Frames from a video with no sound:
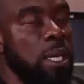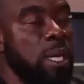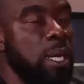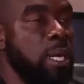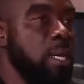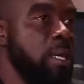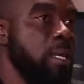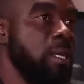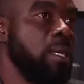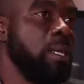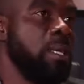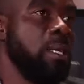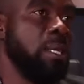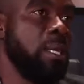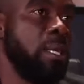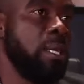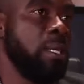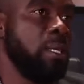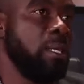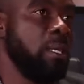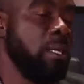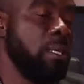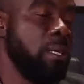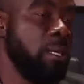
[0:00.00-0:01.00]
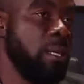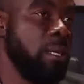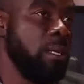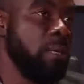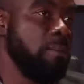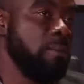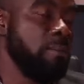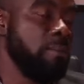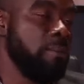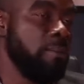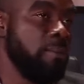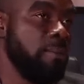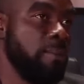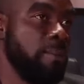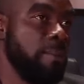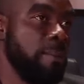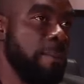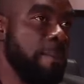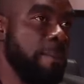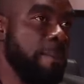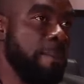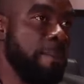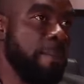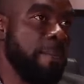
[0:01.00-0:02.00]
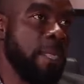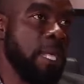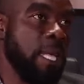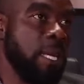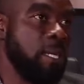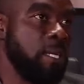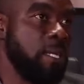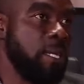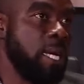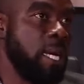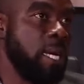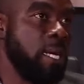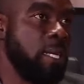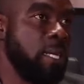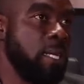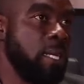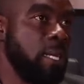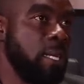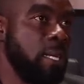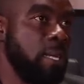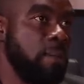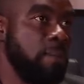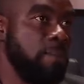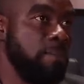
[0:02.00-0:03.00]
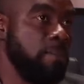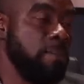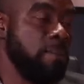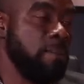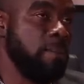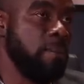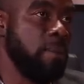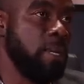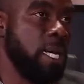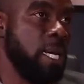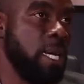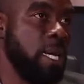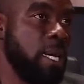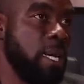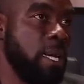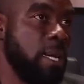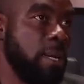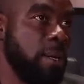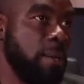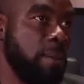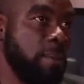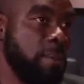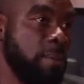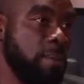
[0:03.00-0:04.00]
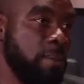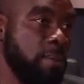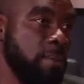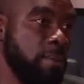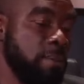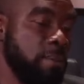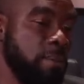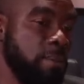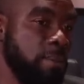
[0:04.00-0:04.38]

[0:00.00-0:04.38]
other than that, yeah, started um,